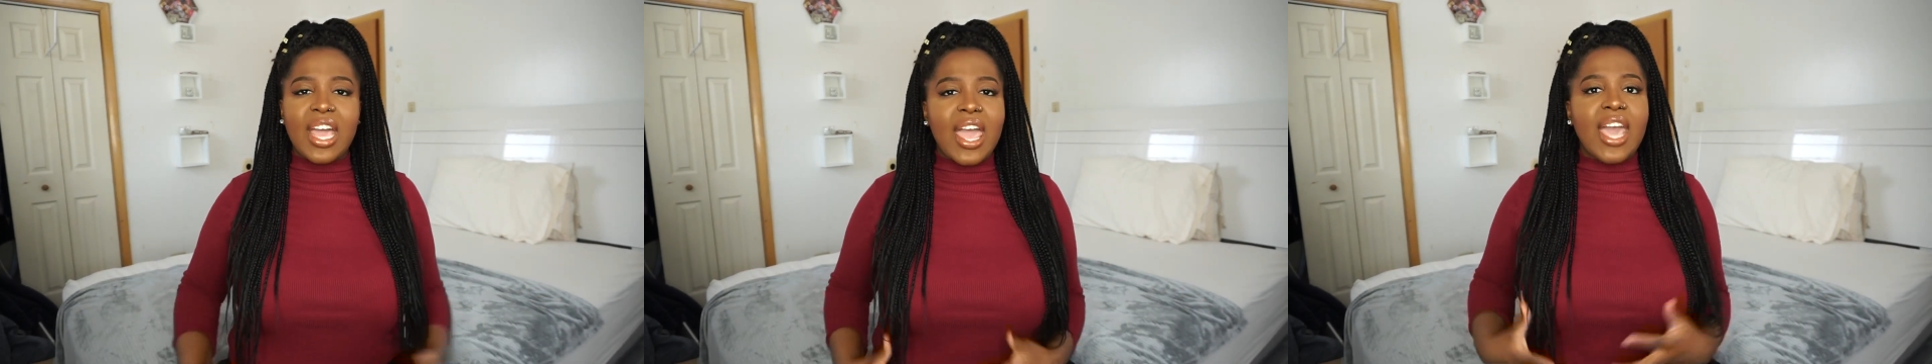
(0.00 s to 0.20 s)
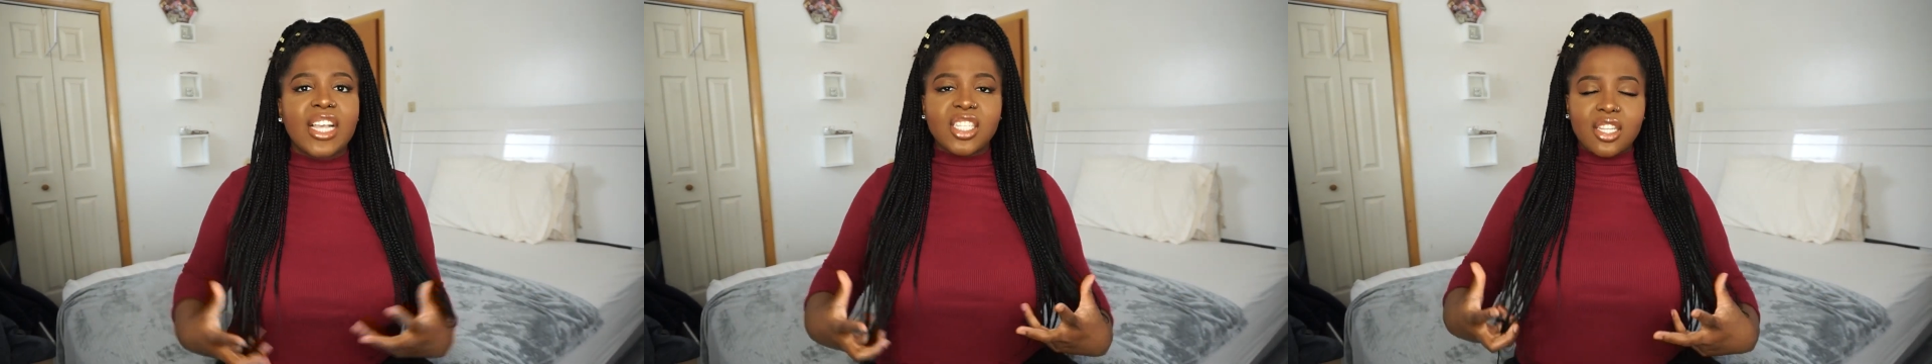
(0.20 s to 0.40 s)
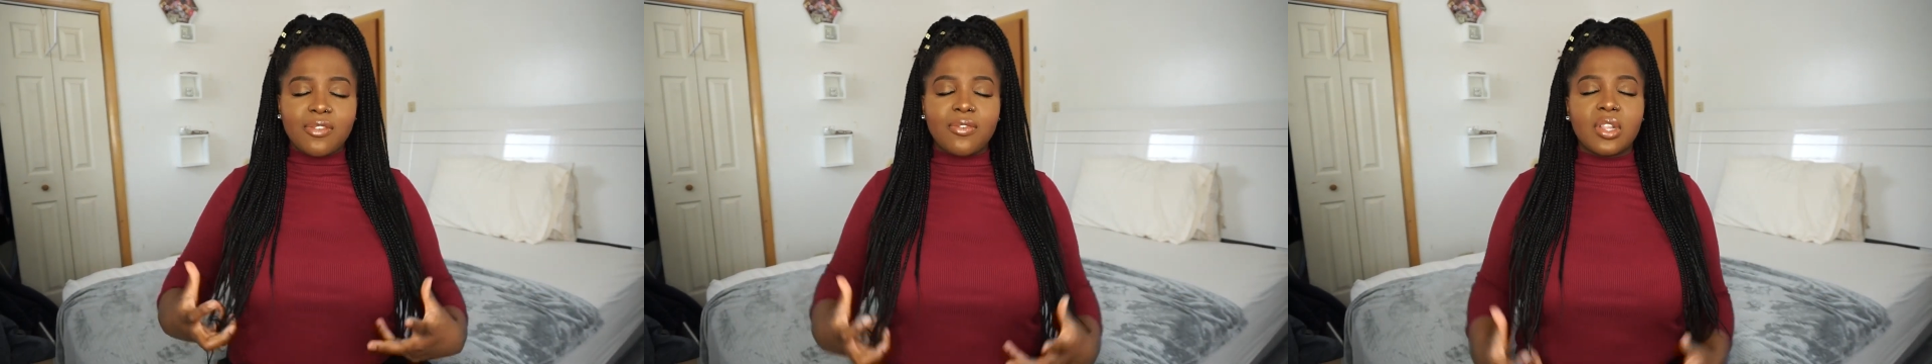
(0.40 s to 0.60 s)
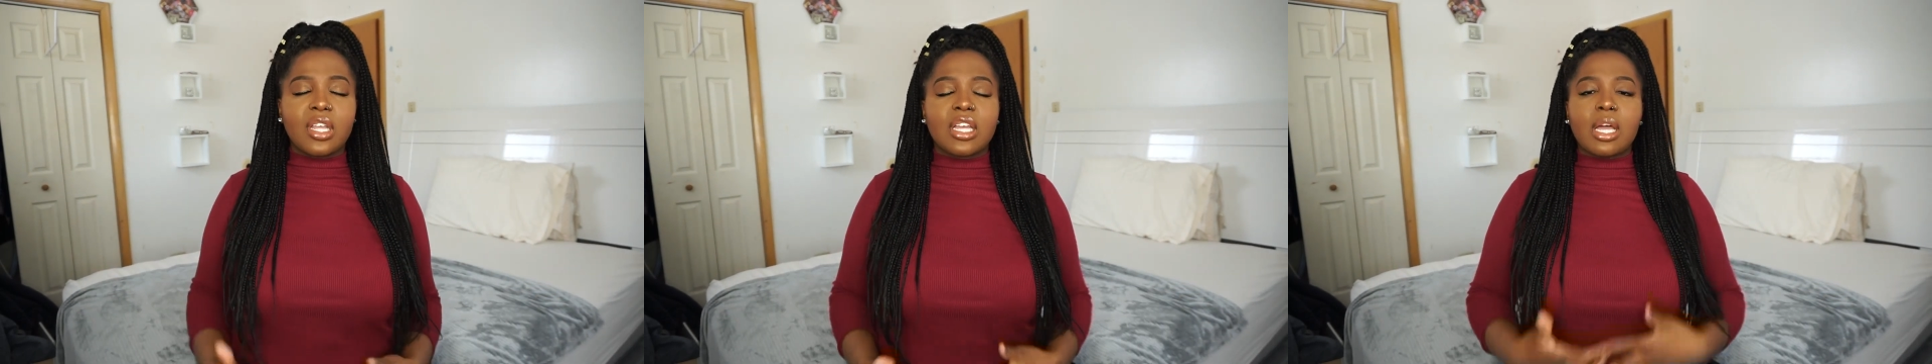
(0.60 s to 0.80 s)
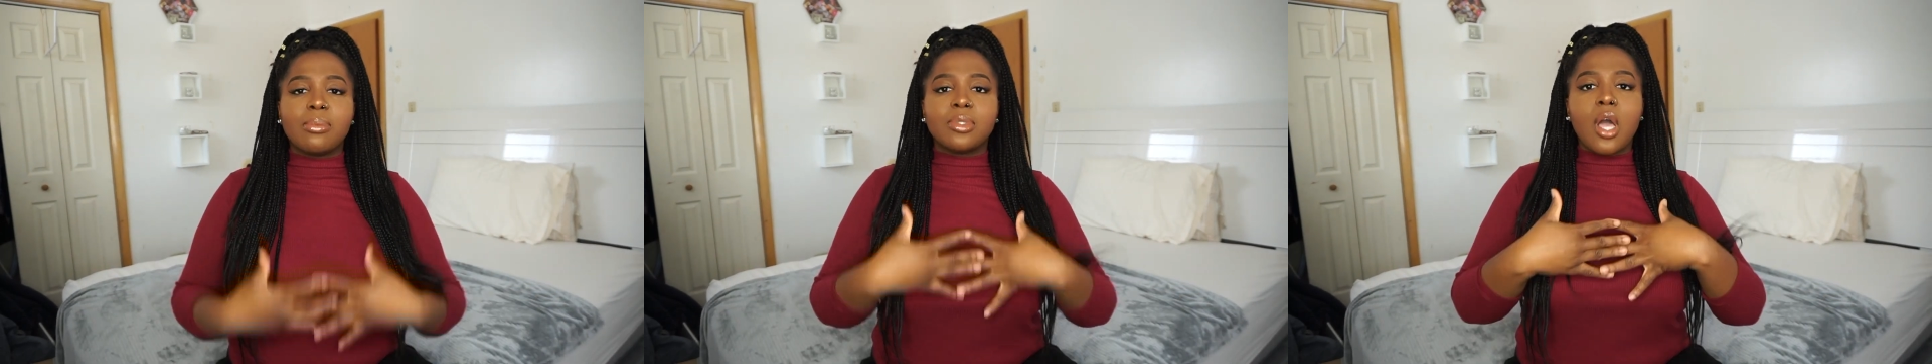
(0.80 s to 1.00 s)
and I actually feel
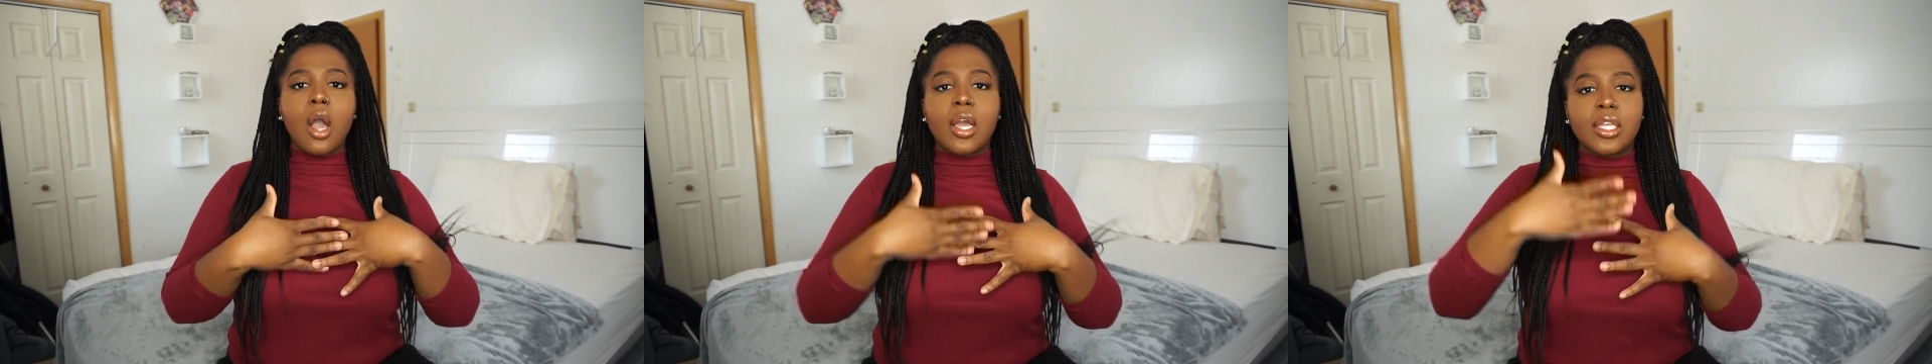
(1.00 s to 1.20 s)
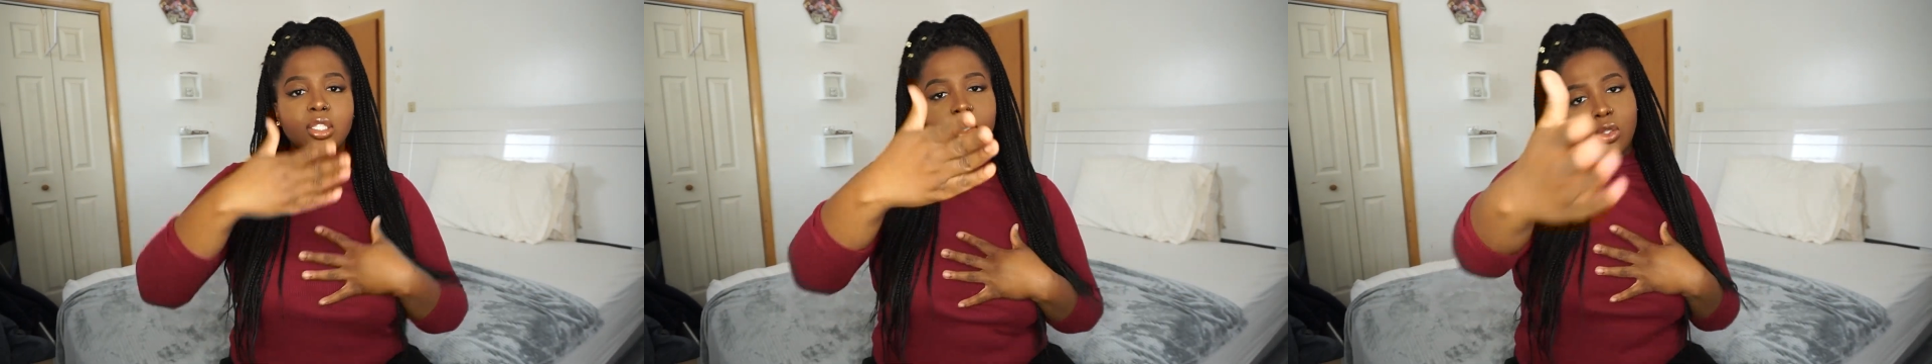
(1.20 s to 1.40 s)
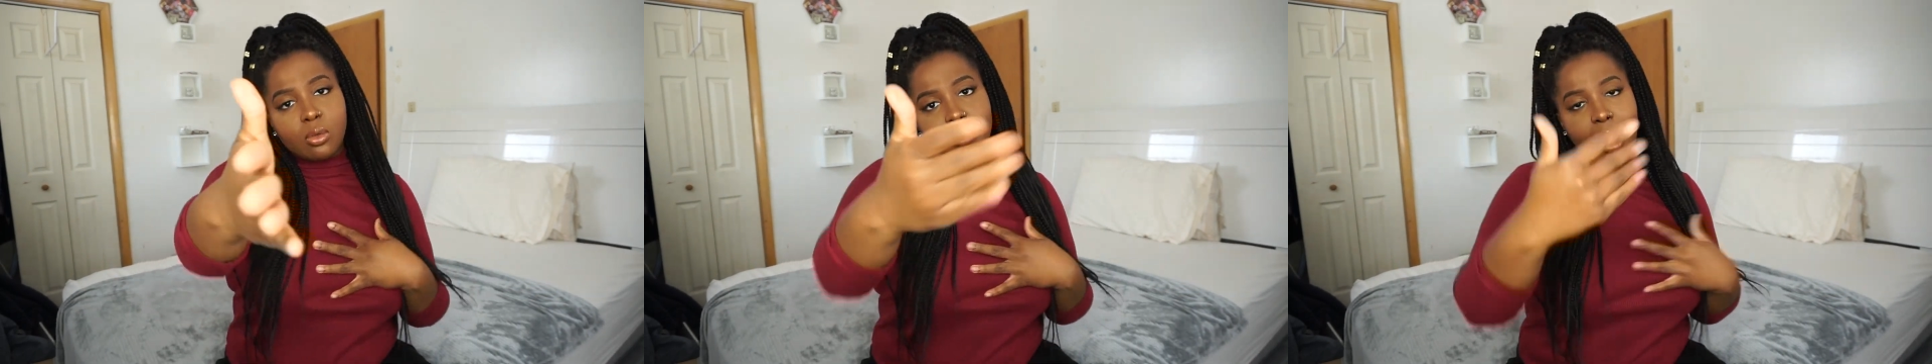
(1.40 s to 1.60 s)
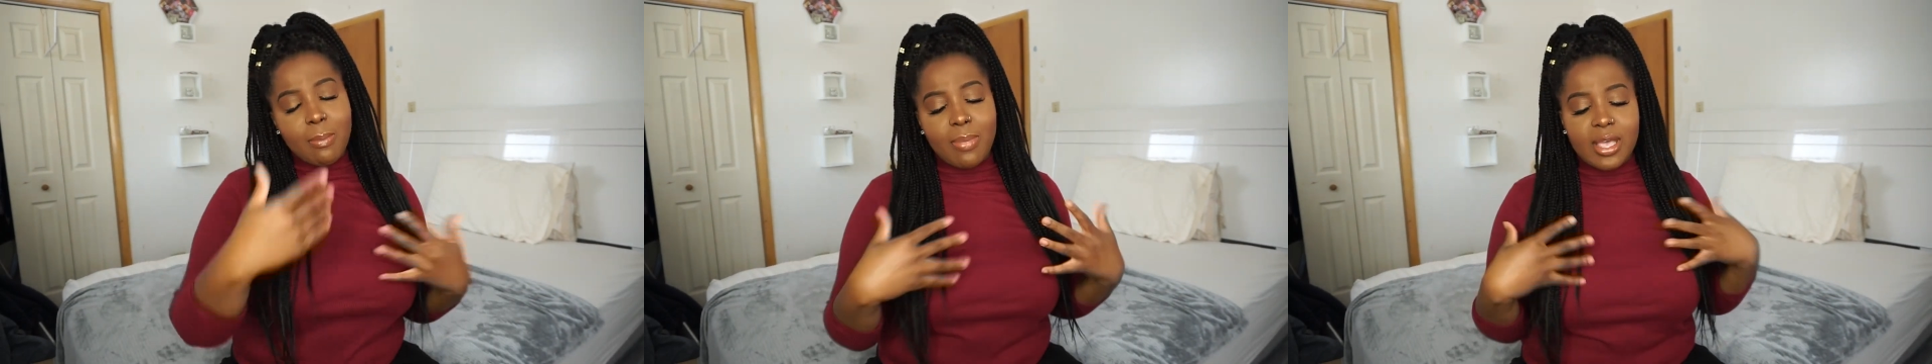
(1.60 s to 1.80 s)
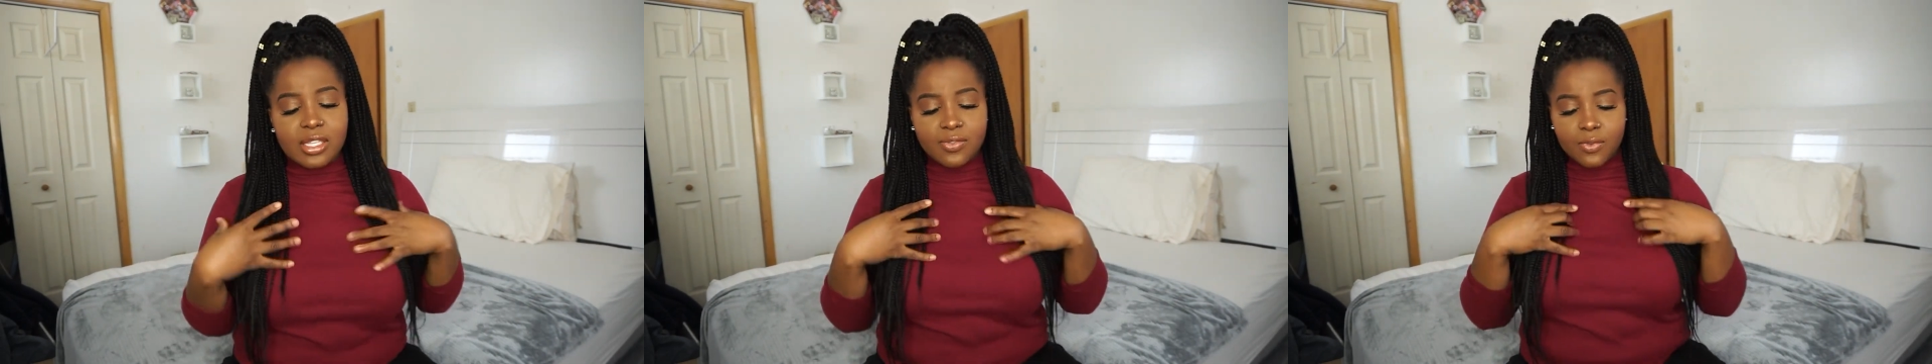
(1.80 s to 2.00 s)
like I'm talking to my
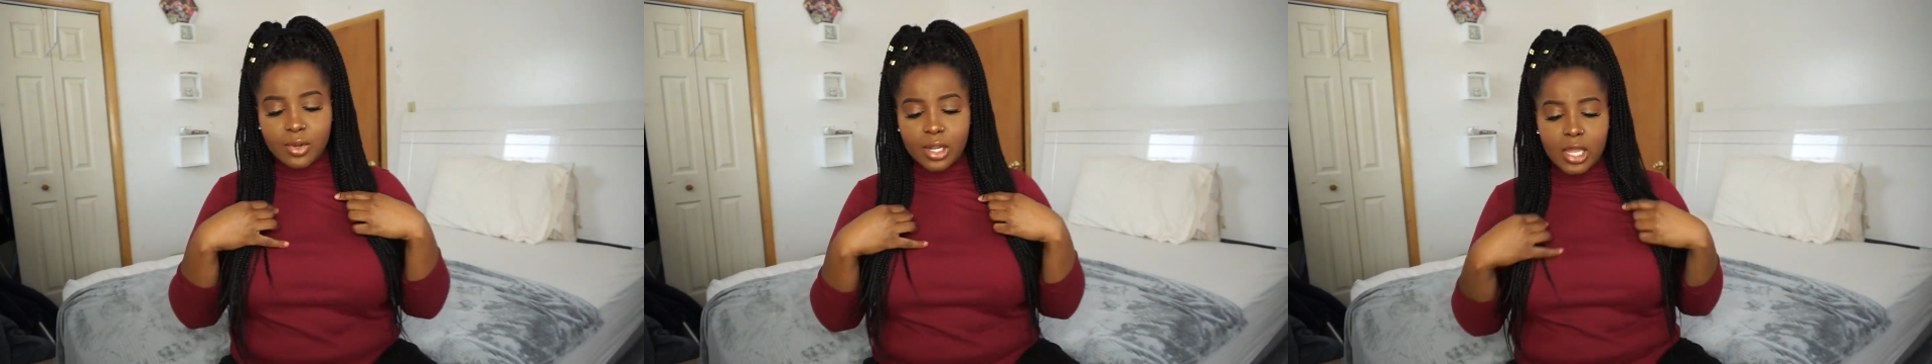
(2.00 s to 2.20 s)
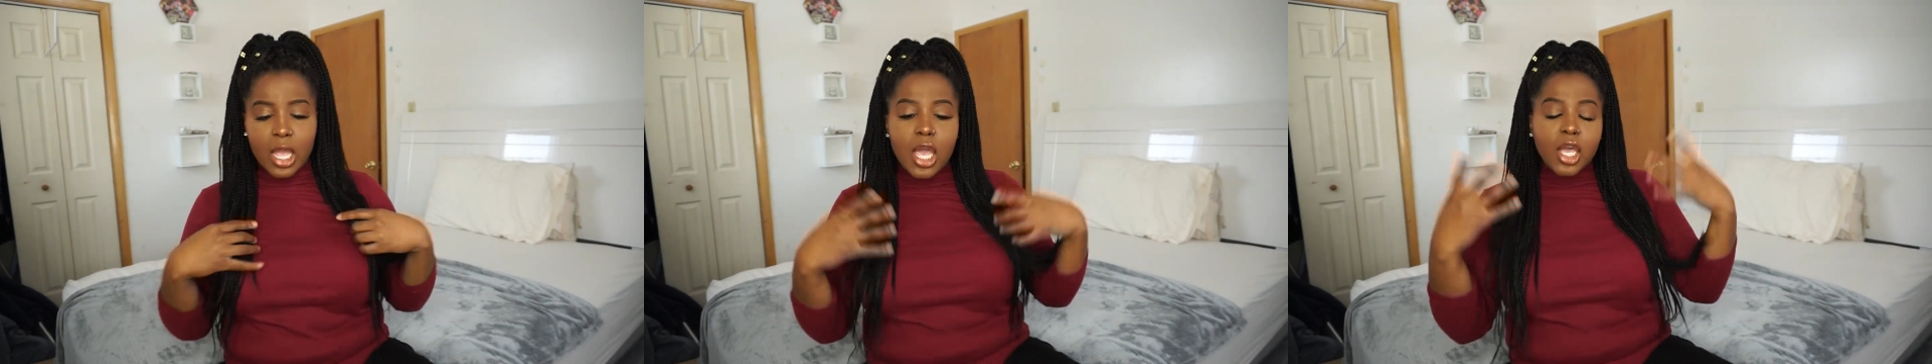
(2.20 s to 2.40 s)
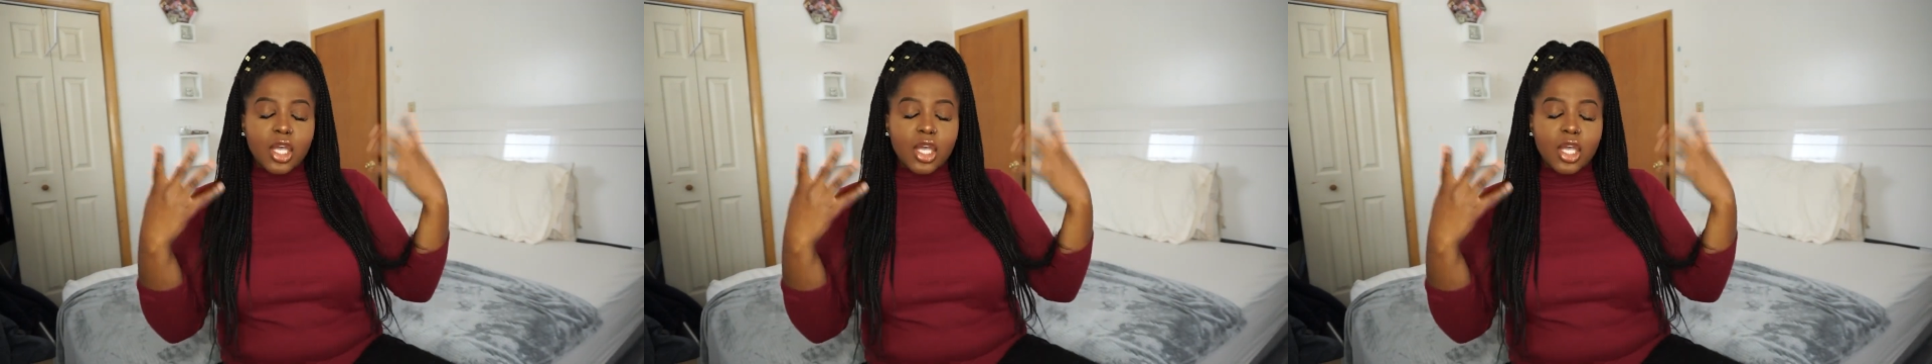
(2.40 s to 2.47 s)
best friend.